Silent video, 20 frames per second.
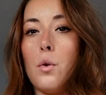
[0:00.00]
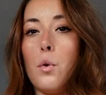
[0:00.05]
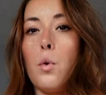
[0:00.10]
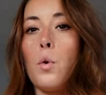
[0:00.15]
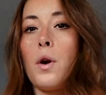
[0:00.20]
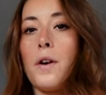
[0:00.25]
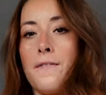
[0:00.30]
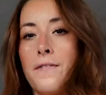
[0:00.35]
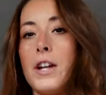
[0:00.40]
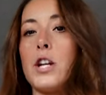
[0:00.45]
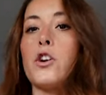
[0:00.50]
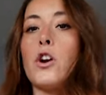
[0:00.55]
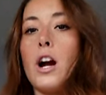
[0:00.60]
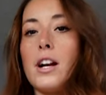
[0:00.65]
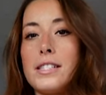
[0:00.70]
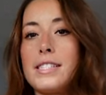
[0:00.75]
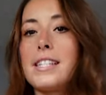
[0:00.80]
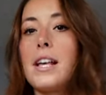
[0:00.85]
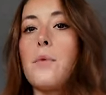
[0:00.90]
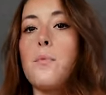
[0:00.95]
or figure
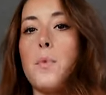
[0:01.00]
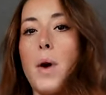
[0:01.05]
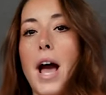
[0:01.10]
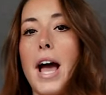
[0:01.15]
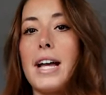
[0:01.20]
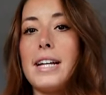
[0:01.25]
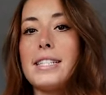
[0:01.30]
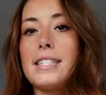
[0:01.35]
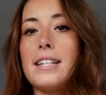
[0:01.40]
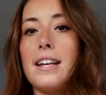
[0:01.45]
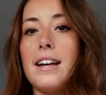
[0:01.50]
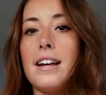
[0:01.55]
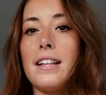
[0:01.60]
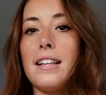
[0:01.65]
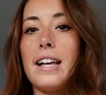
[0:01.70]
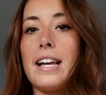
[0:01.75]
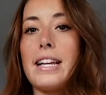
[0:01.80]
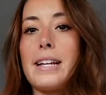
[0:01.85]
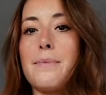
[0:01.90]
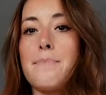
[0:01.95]
out some way to
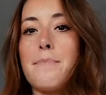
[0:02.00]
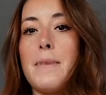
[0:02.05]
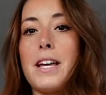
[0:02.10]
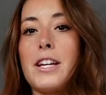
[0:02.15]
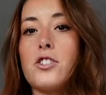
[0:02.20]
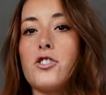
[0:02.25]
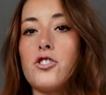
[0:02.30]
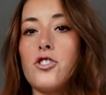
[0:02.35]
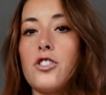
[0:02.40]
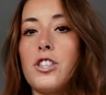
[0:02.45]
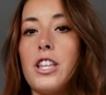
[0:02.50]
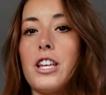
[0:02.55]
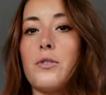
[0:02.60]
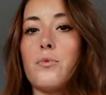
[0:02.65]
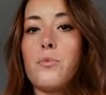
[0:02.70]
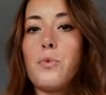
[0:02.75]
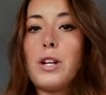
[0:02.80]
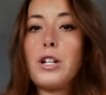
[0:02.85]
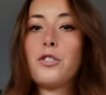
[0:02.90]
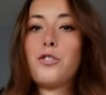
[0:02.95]
like make sure the
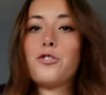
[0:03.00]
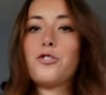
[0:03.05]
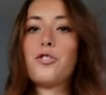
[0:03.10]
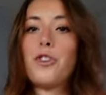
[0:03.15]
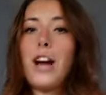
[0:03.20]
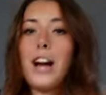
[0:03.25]
wrinkles are